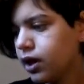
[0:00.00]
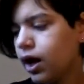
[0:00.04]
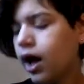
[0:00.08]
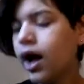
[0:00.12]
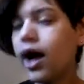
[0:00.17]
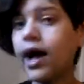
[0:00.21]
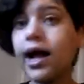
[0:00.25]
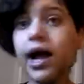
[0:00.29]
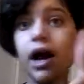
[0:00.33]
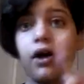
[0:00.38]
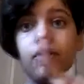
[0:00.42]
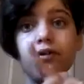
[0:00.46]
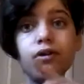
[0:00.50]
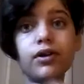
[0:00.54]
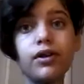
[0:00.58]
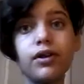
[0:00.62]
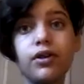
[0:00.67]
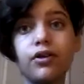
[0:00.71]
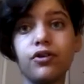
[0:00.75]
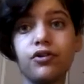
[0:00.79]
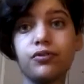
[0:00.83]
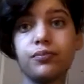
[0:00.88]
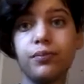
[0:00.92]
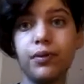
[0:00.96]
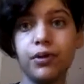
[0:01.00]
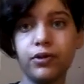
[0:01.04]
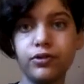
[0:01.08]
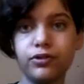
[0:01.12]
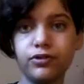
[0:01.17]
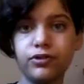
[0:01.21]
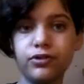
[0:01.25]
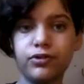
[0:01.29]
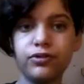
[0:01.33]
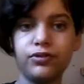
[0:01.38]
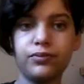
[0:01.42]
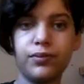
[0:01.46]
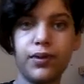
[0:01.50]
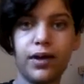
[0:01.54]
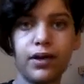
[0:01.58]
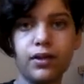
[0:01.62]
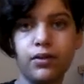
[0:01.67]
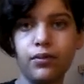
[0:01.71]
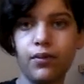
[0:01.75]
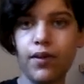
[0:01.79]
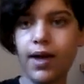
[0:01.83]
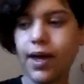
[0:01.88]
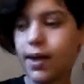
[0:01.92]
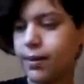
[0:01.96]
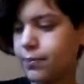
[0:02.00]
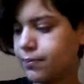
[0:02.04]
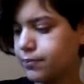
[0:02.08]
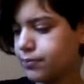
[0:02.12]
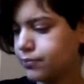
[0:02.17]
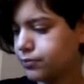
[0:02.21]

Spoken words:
I got rid of those posters, by the way.